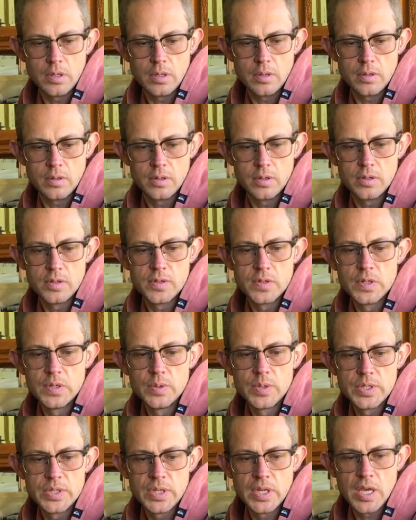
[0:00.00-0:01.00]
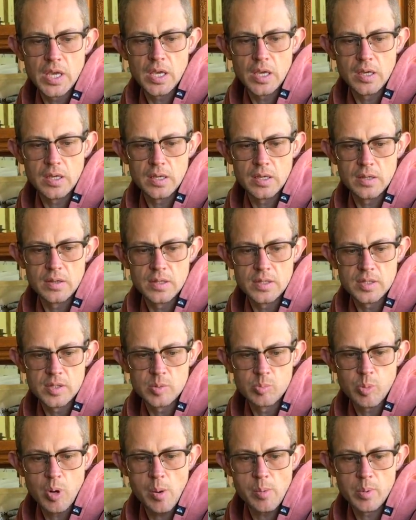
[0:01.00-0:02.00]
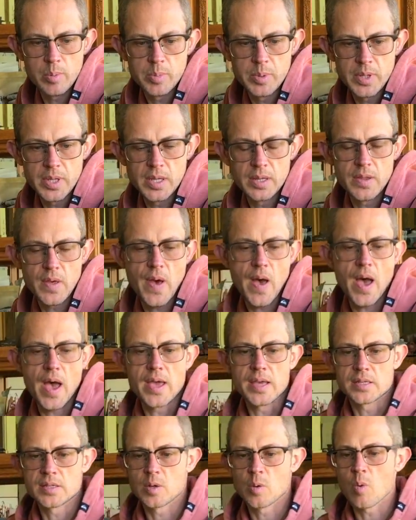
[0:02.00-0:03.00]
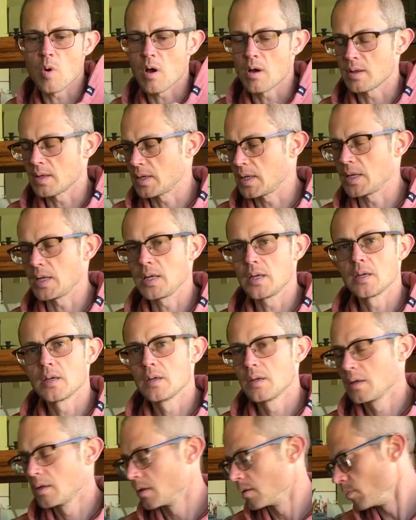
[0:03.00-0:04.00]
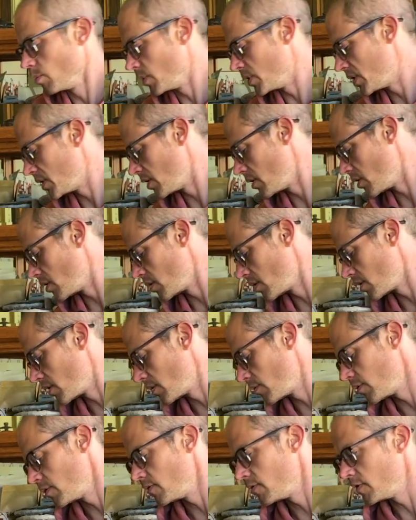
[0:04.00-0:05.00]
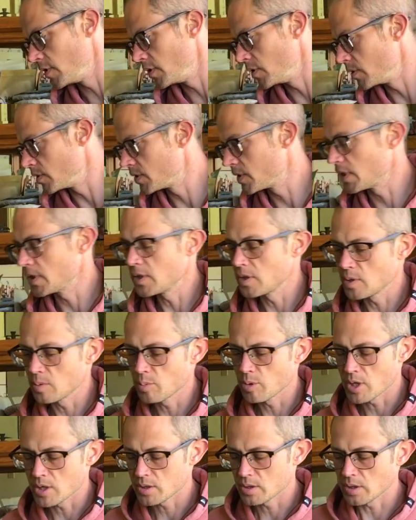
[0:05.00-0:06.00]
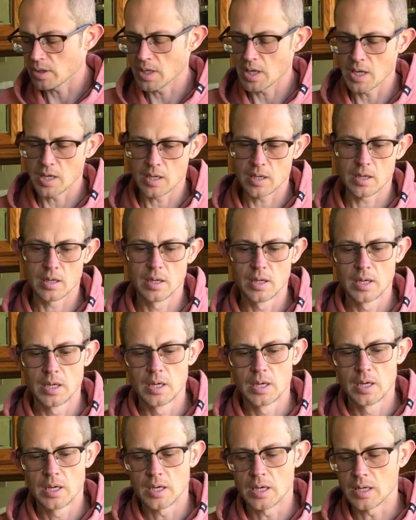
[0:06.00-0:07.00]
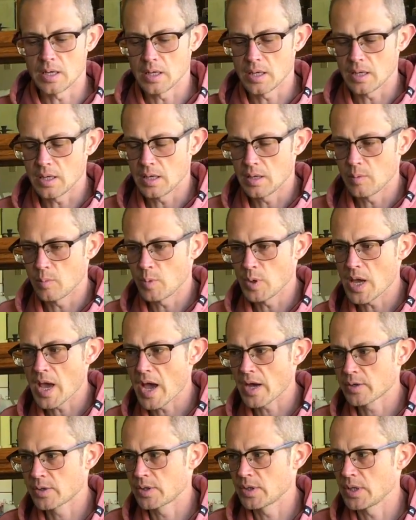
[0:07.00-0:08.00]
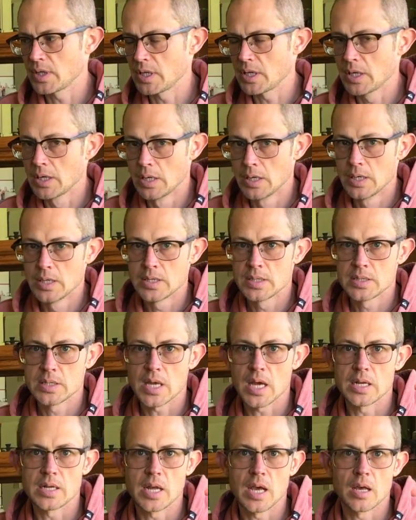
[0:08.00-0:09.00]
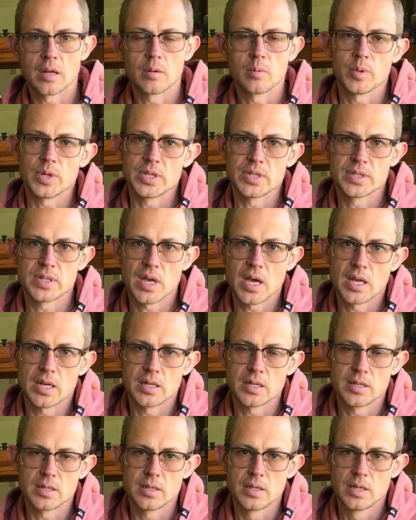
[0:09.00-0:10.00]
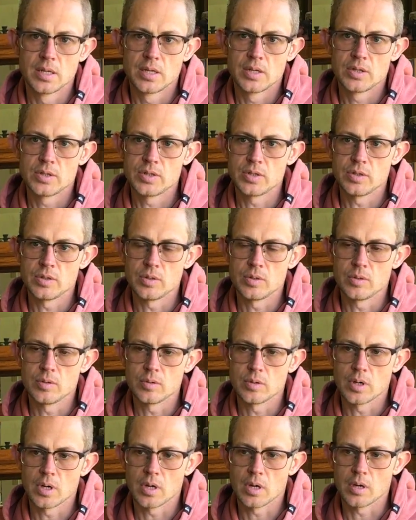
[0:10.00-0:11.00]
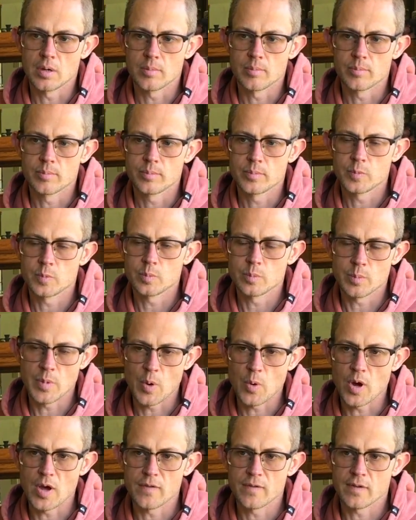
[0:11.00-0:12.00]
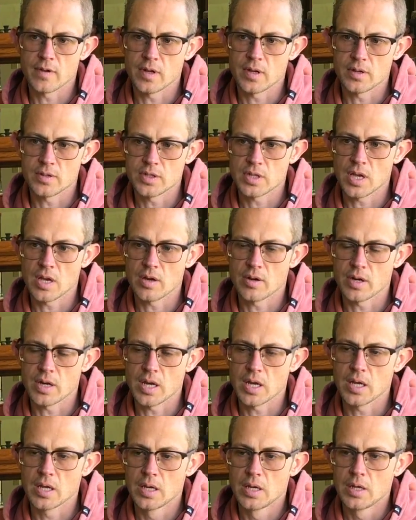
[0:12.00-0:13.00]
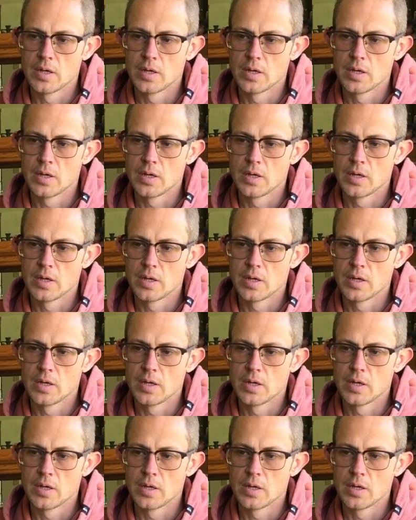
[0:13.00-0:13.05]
this newest cake, this is probably the highest quality material that we've used in an impression cake. And we actually sat down and we decided to, my wife and Xiaguan and I,